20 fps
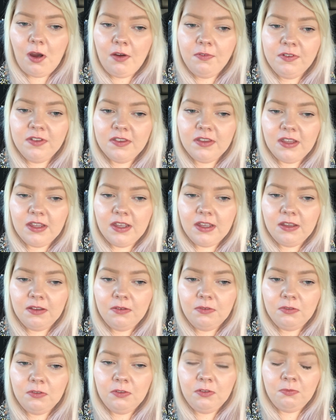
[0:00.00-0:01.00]
obviously,
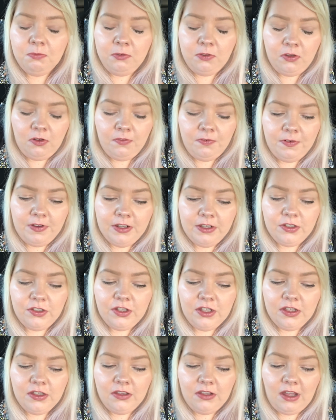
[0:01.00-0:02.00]

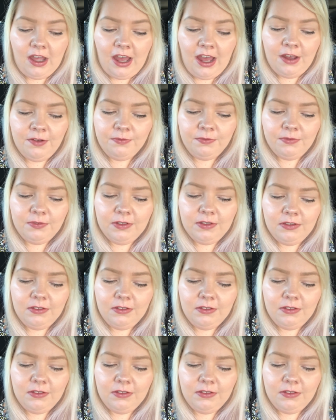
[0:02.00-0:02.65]
I'm